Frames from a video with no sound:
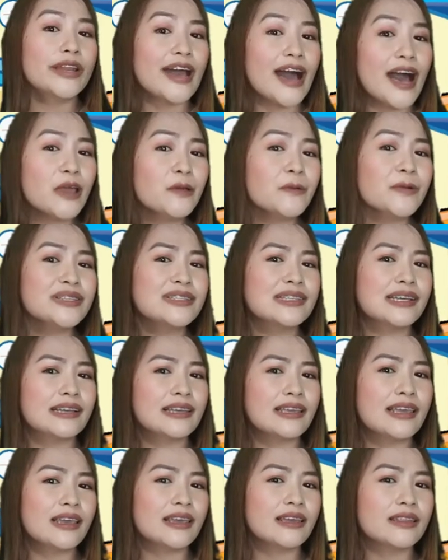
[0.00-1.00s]
When I was
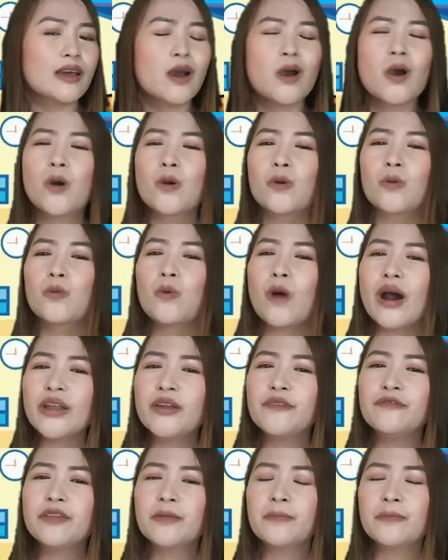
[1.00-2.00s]
a kid,
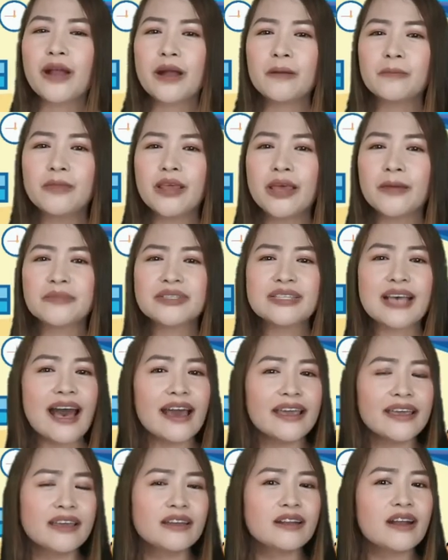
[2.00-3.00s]
one of the problems
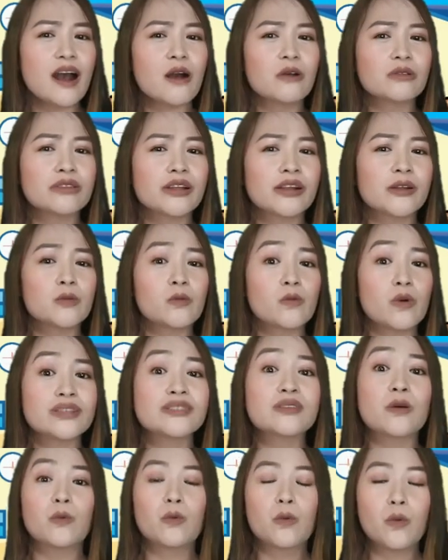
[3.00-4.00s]
I encountered
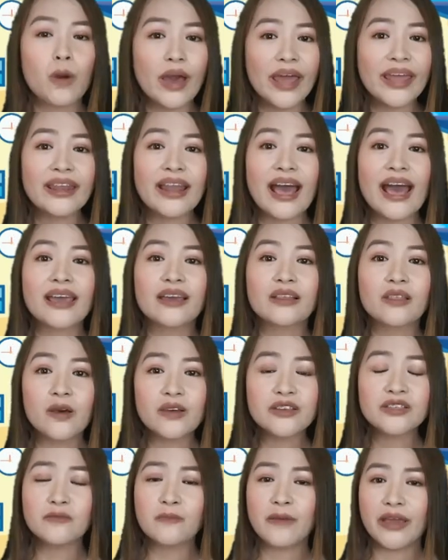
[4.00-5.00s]
was when I
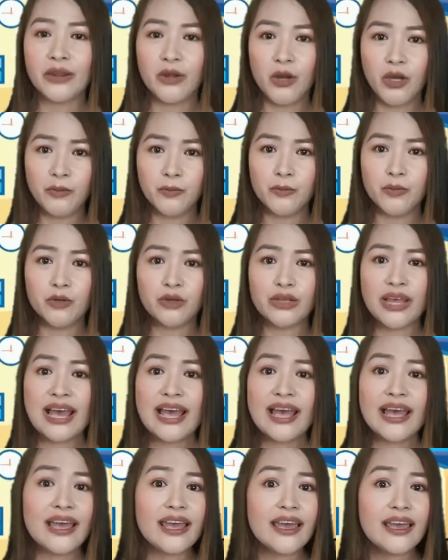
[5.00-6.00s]
lost my notebook
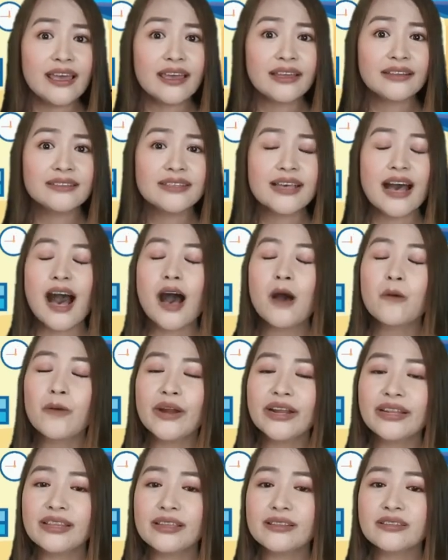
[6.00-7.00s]
and our
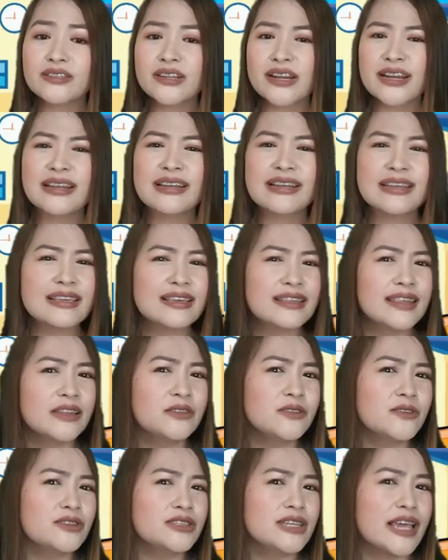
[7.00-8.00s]
teacher
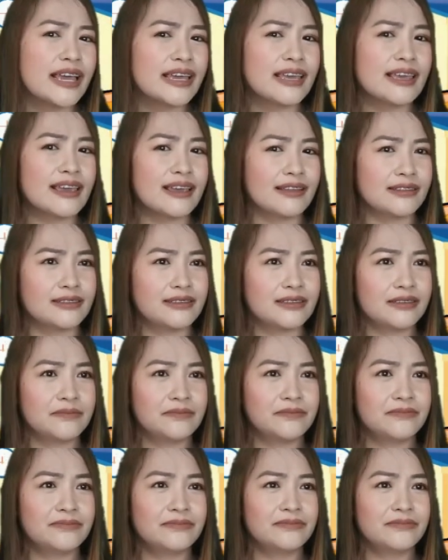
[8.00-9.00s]
needed to check it.
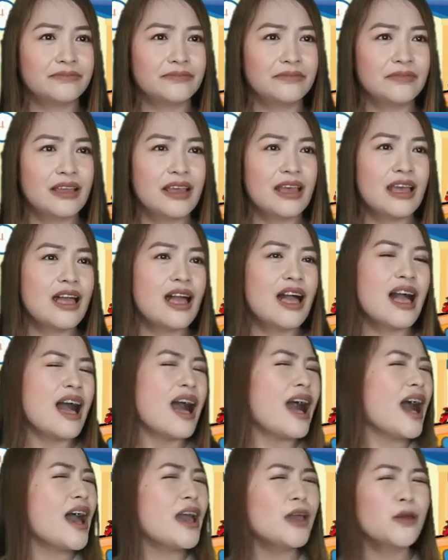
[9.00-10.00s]

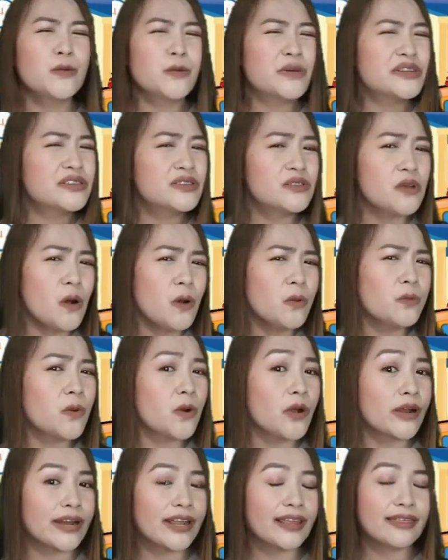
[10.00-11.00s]
I was so
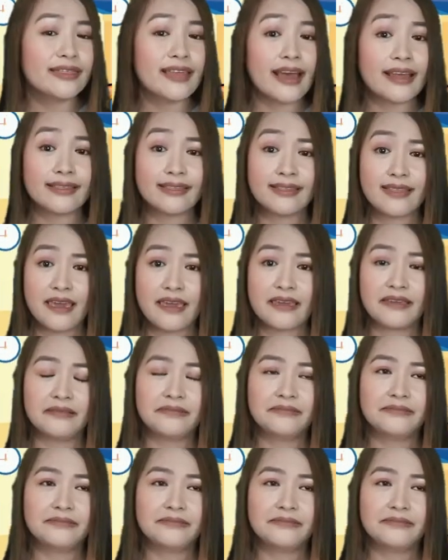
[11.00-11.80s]
worried that day.